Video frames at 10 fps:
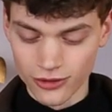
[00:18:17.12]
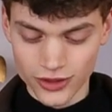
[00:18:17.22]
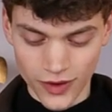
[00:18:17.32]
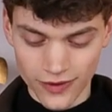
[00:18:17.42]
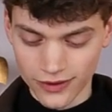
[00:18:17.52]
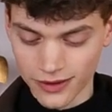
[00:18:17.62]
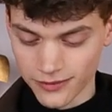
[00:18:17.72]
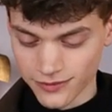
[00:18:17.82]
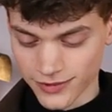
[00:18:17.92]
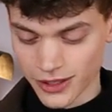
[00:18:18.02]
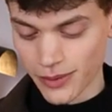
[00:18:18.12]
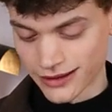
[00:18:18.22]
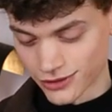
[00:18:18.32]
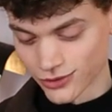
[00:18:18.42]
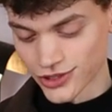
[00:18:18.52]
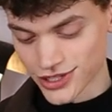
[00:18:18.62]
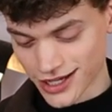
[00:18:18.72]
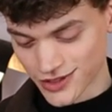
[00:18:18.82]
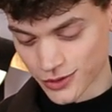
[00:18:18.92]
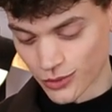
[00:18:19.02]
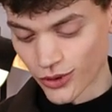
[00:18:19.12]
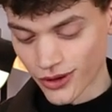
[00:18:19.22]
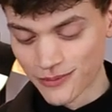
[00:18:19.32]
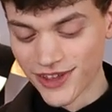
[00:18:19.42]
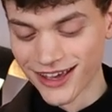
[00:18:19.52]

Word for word: or 20 depending on the size of the mug.